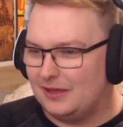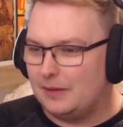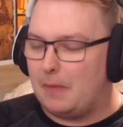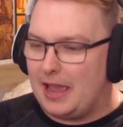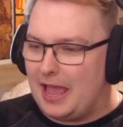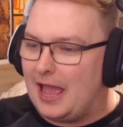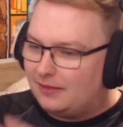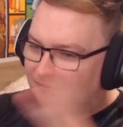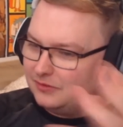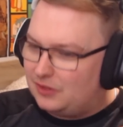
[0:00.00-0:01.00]
My
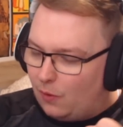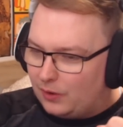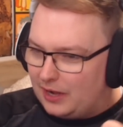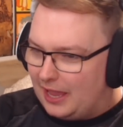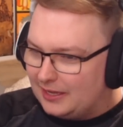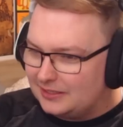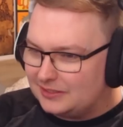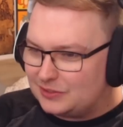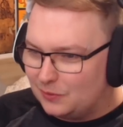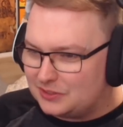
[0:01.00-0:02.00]
hand, holding
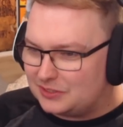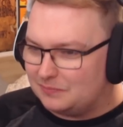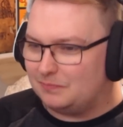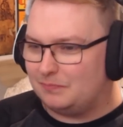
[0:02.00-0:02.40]
hands, awesome.